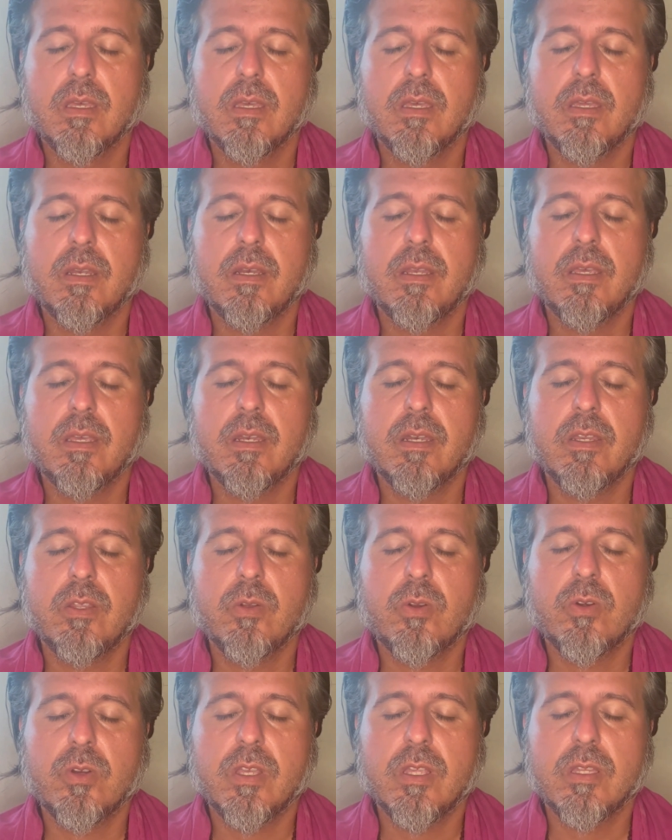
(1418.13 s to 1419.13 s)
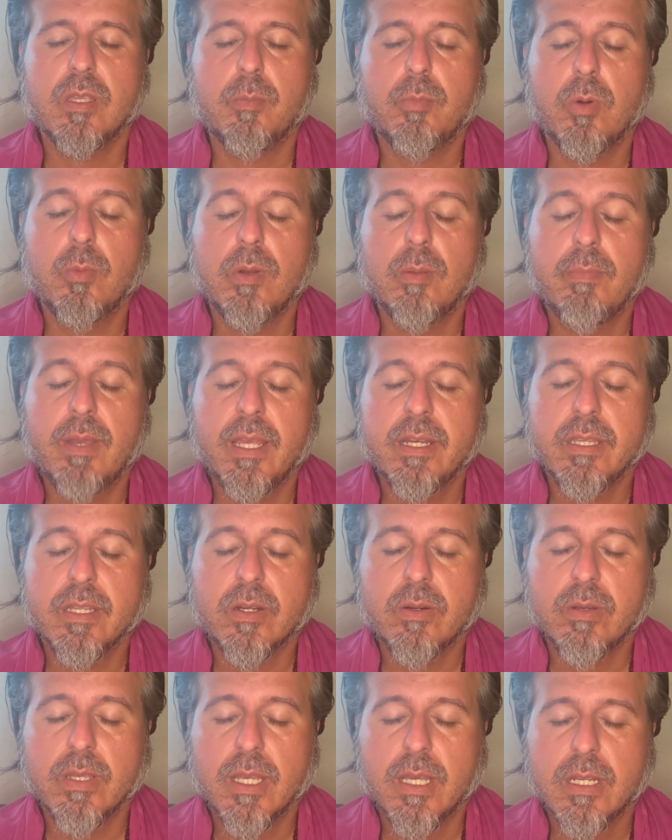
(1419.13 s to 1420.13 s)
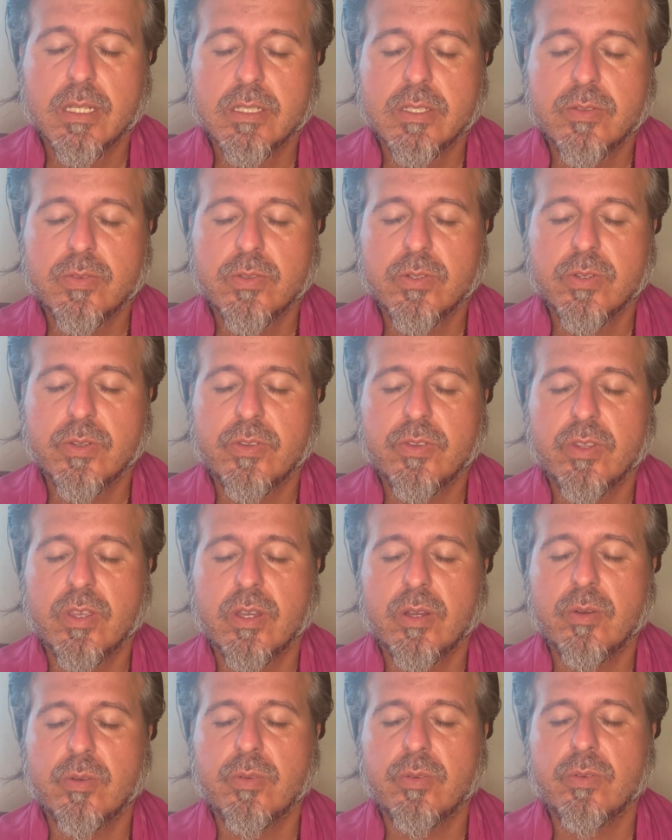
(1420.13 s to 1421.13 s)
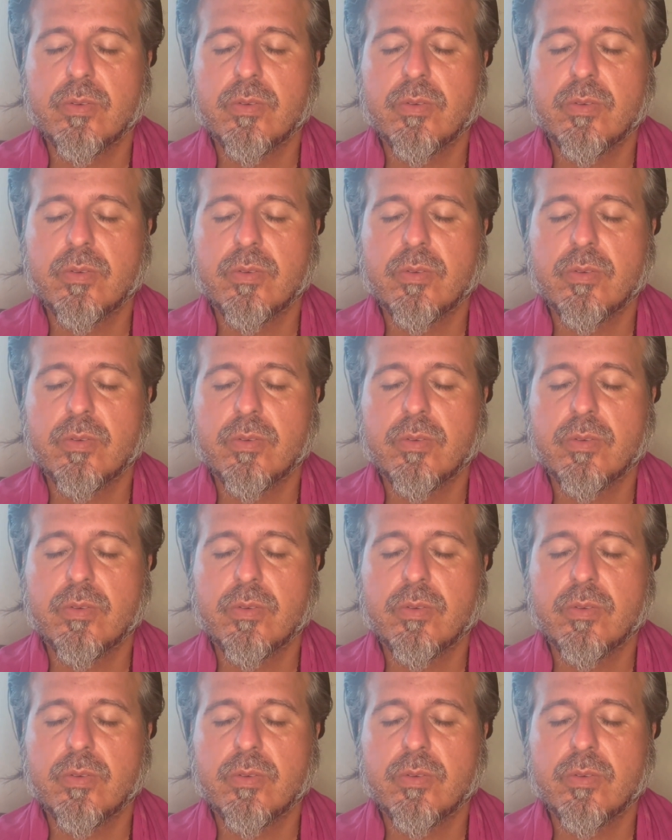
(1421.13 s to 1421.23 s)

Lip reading: And then you create a problematic reality for yourself,